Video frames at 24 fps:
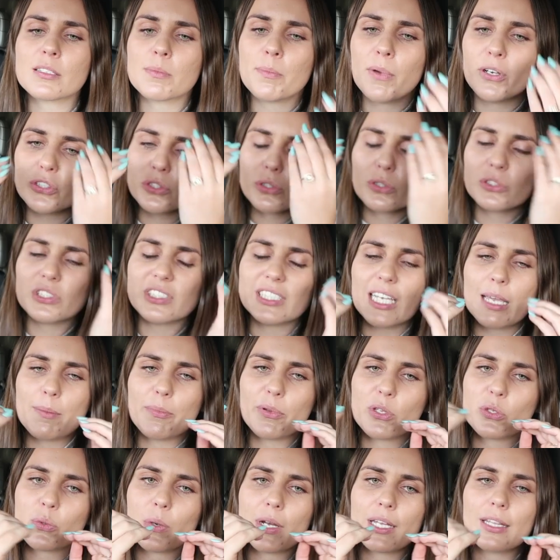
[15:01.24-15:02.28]
is an emotional scene
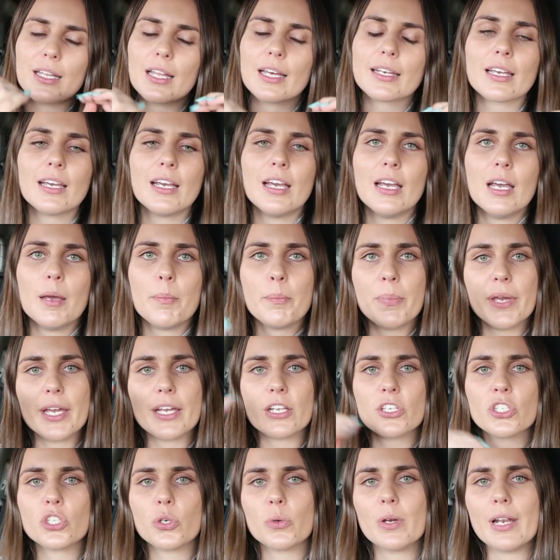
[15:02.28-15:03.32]
between like
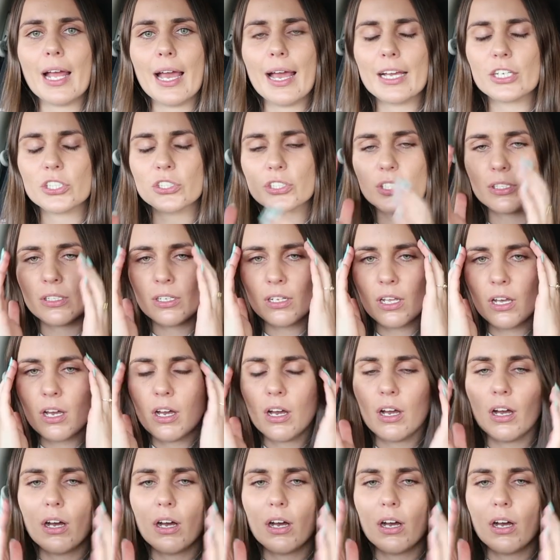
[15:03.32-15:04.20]
Pikachu and Ash, and